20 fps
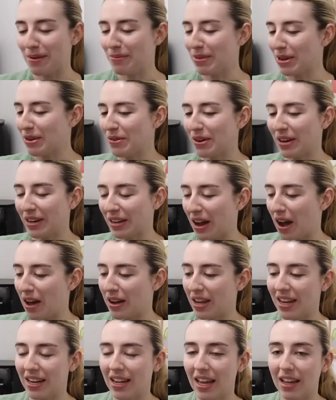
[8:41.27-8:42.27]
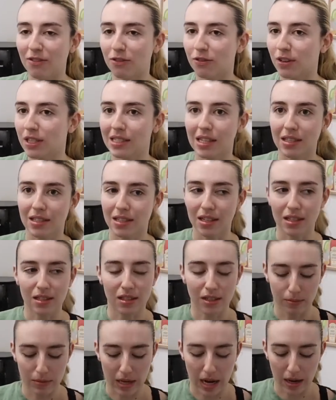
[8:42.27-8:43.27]
I'm like working on it. It freezes things
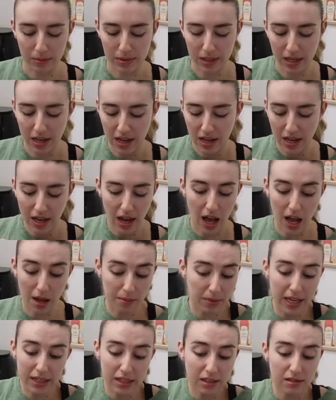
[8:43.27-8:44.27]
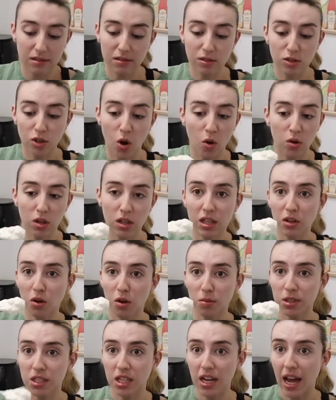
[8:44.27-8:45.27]
sometimes. It's totally
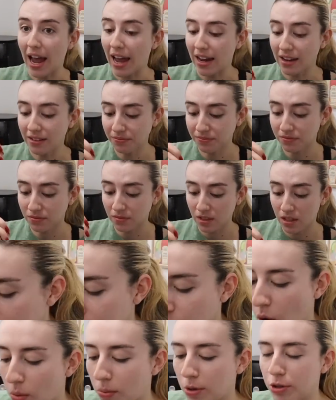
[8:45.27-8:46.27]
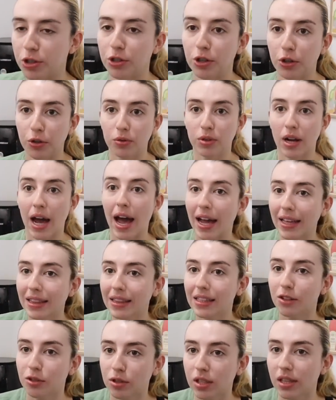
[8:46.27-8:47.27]
normal today. It's almost noon. I
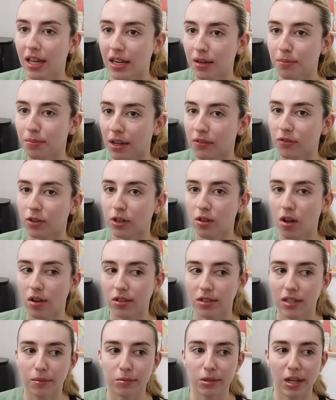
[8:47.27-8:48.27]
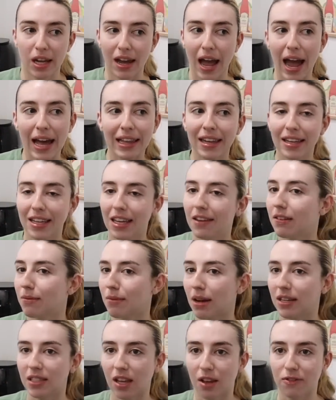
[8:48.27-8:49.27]
literally laid in bed for a long time today. I like giving
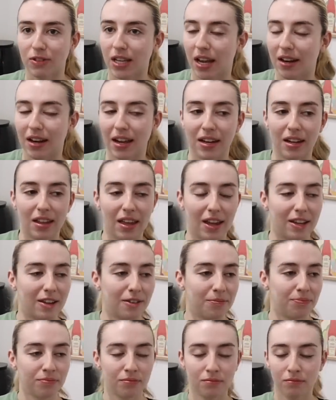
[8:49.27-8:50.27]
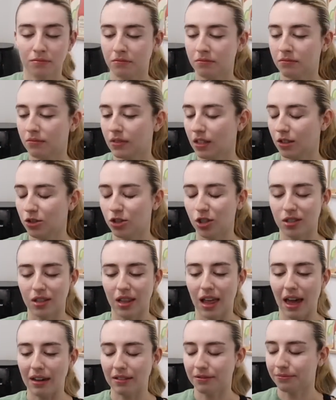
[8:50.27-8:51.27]
myself Sunday to like just
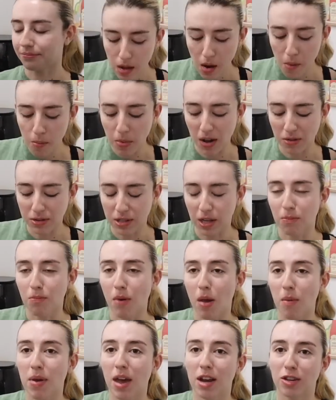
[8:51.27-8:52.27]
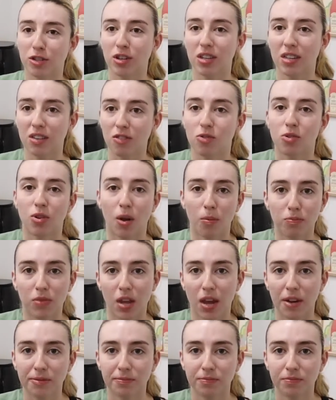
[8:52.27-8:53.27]
lay. But I was like, maybe I should eat
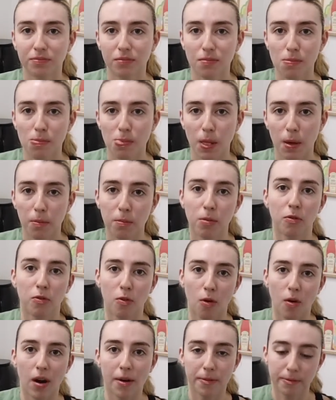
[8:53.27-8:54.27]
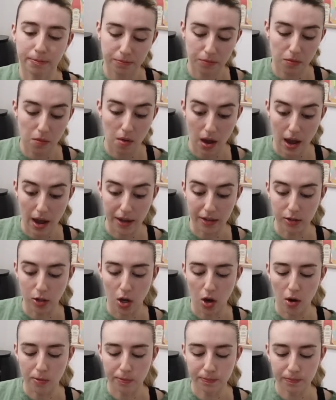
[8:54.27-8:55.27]
something before I
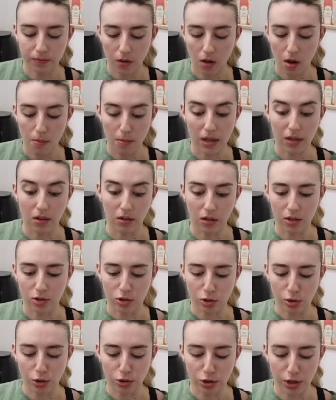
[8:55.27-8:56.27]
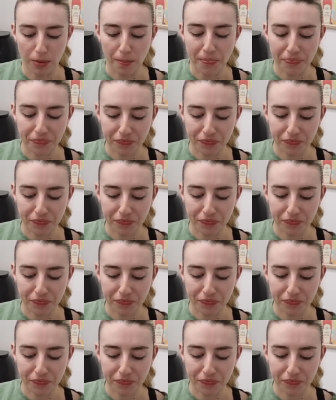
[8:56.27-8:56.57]
go on my little excursion.